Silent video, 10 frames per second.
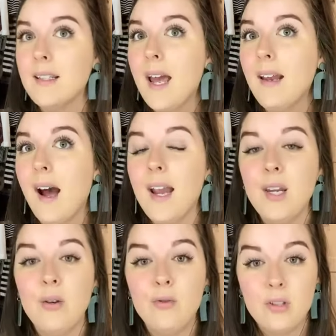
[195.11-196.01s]
And I
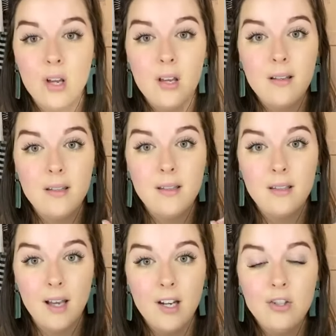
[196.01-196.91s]
used
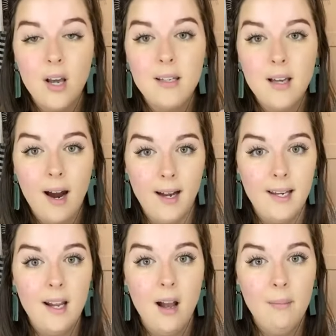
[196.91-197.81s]
such a tiny
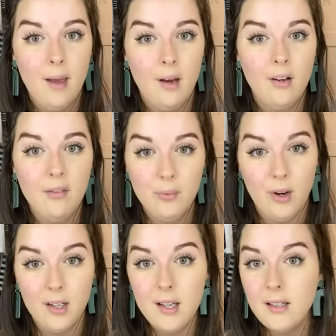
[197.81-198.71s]
amount of
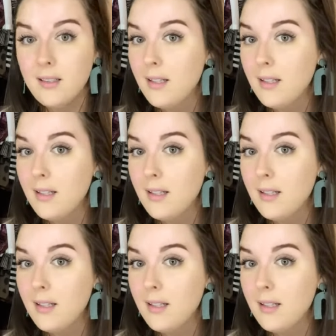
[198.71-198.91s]
product.